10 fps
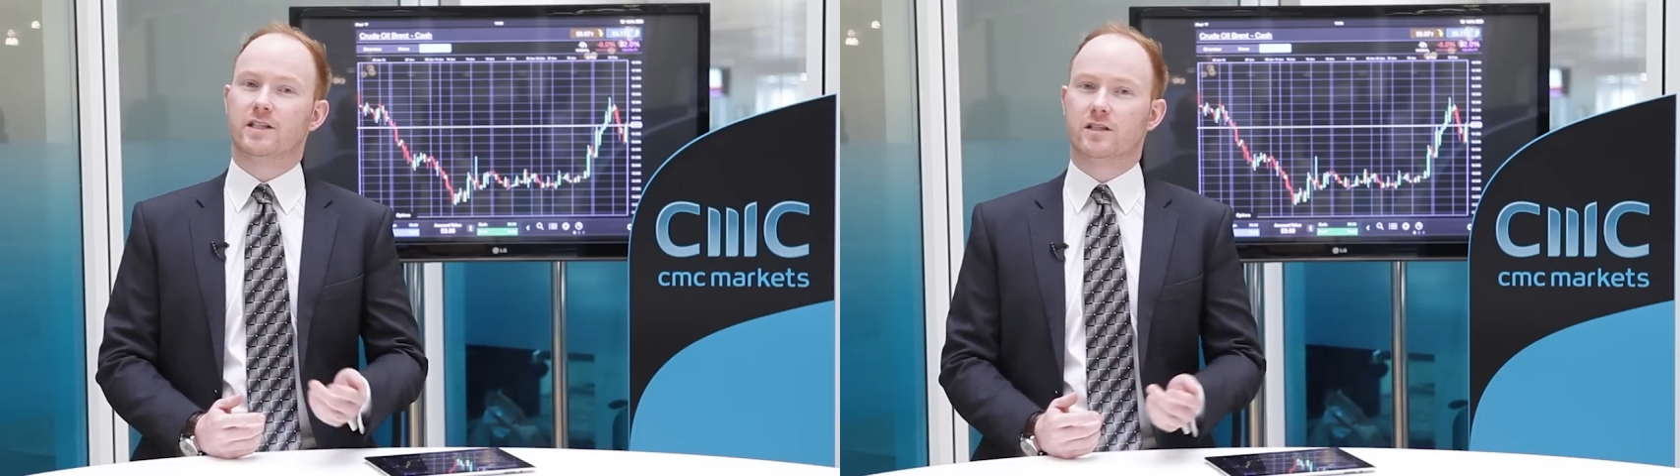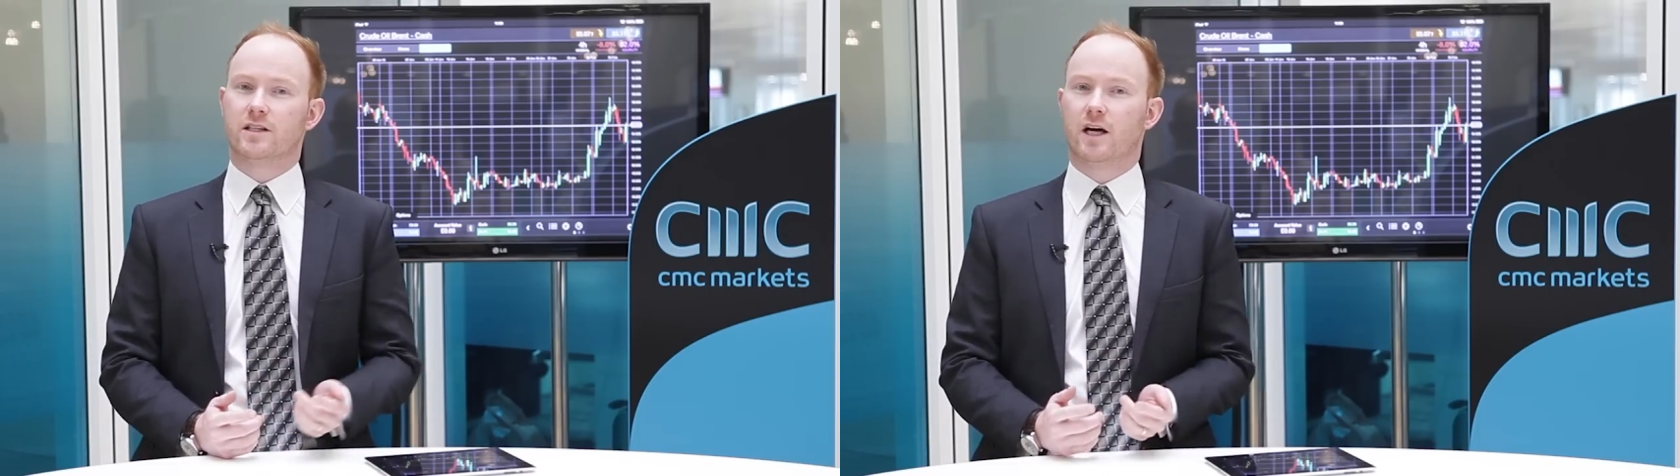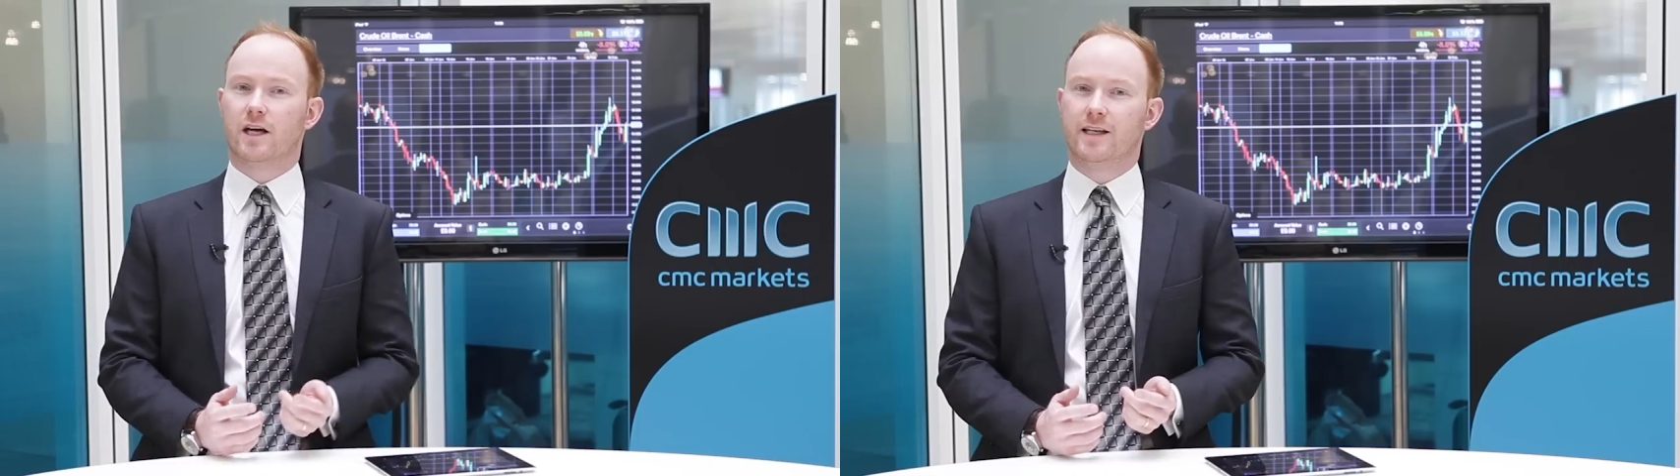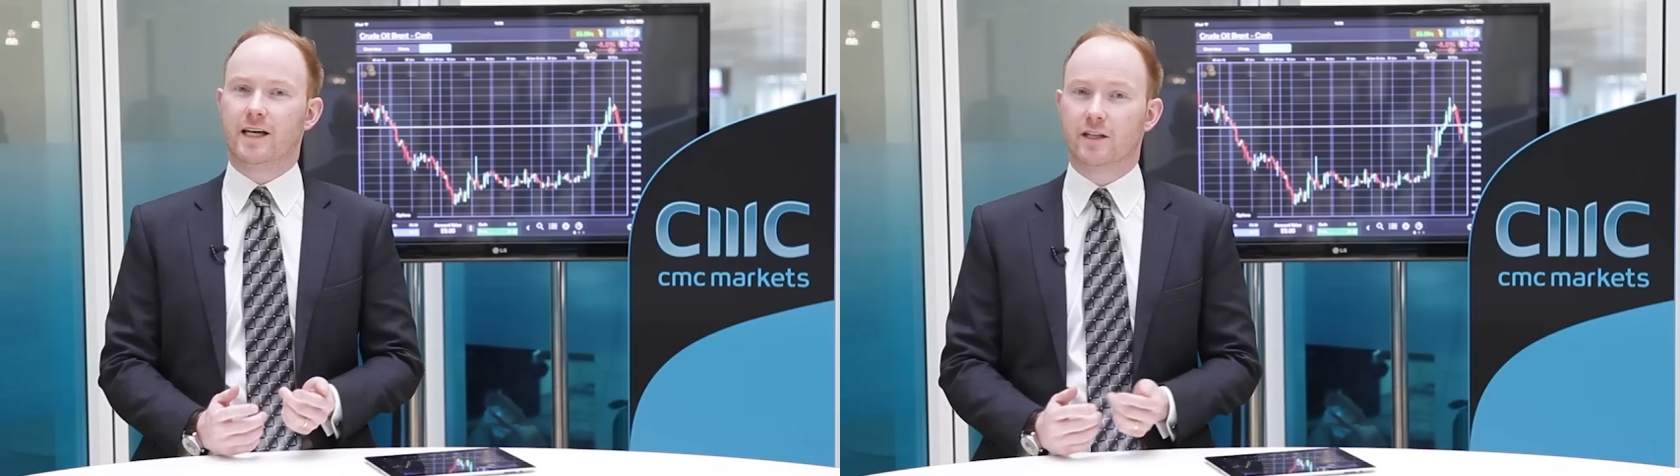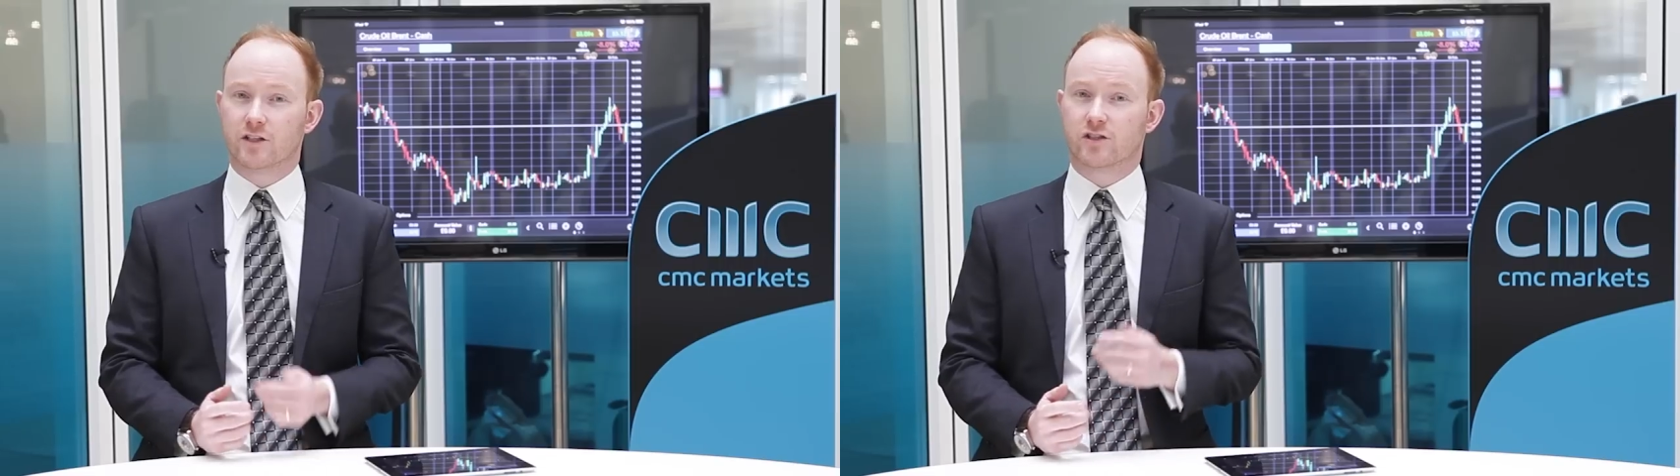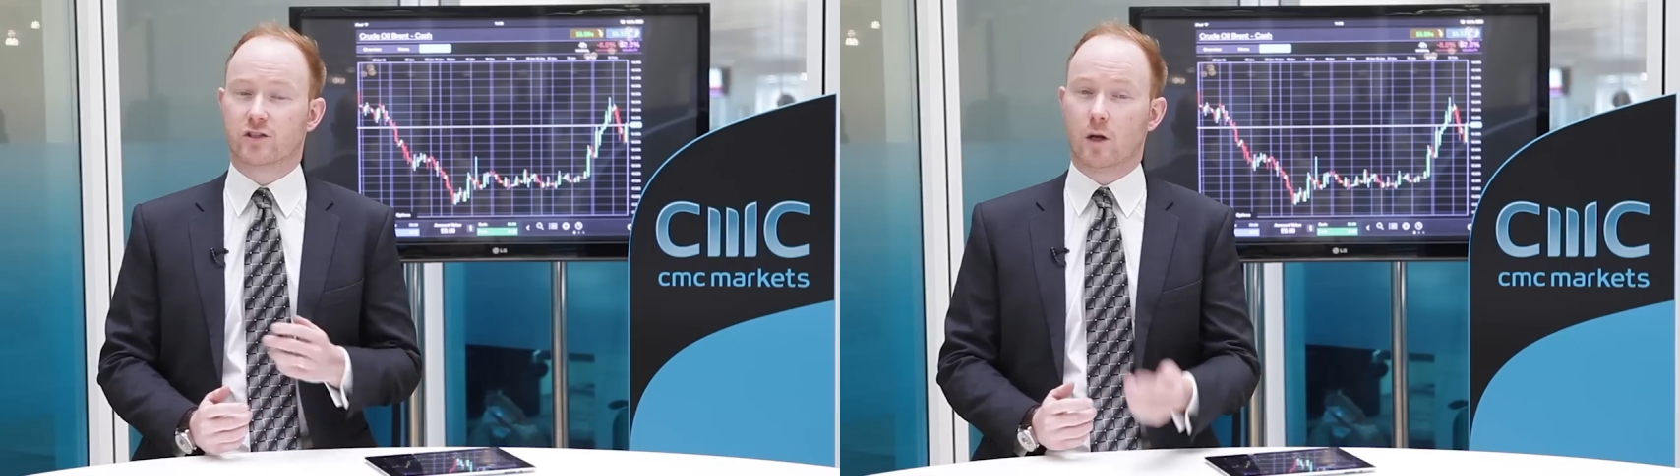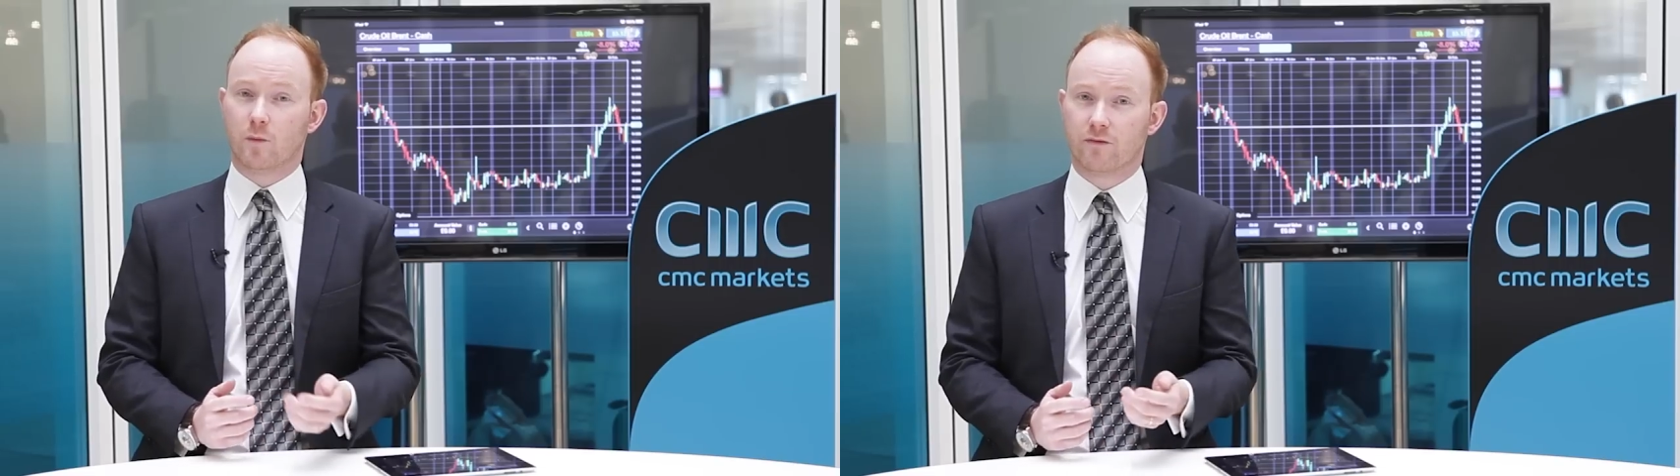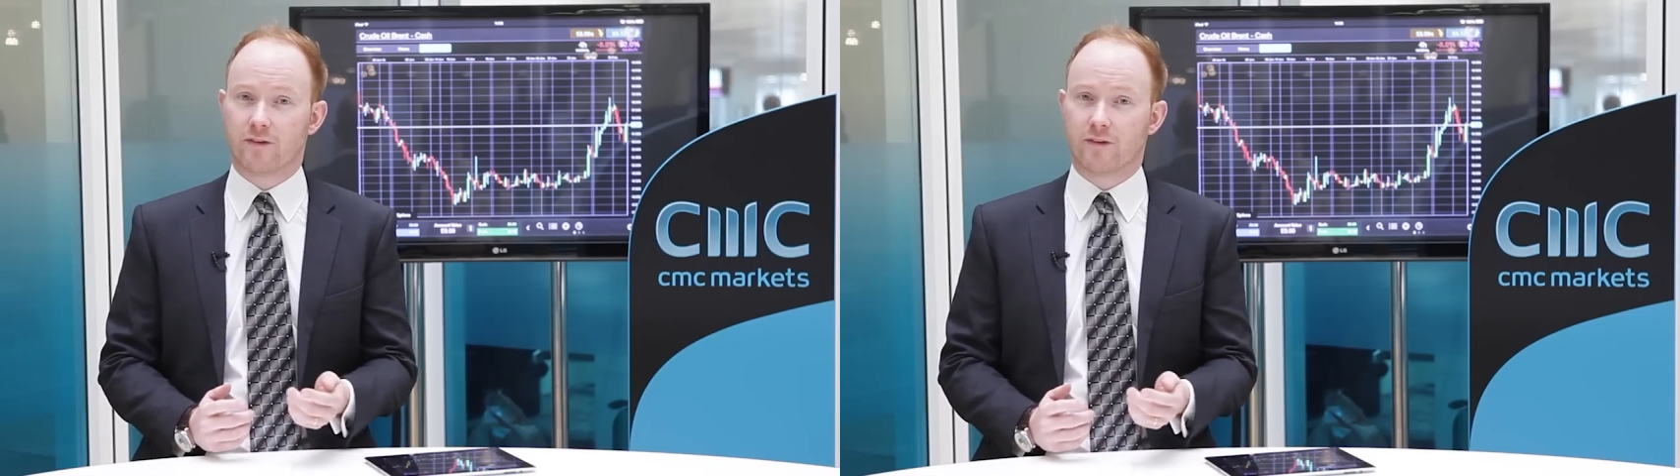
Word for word: into the idea that some of,